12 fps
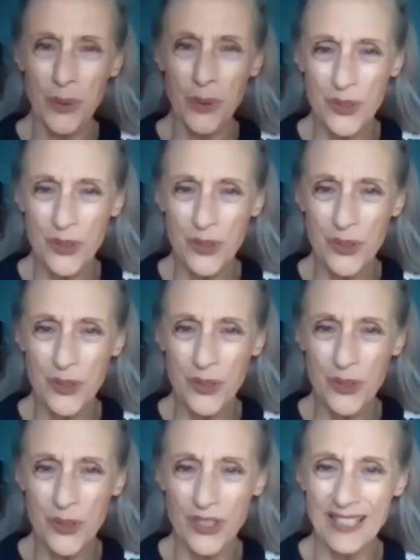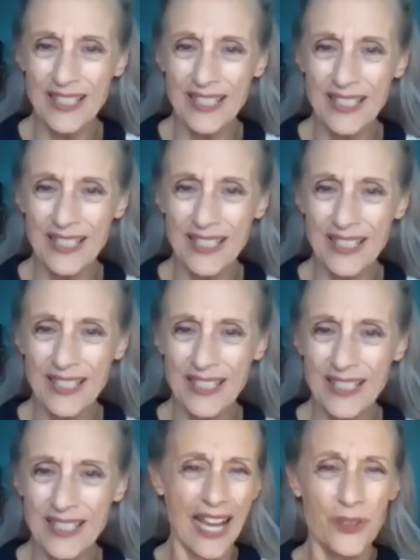person is going to
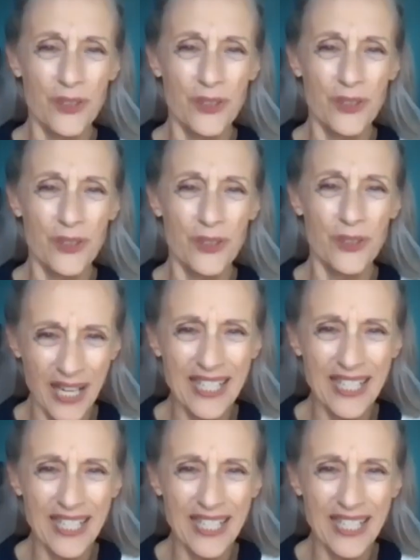ask, right?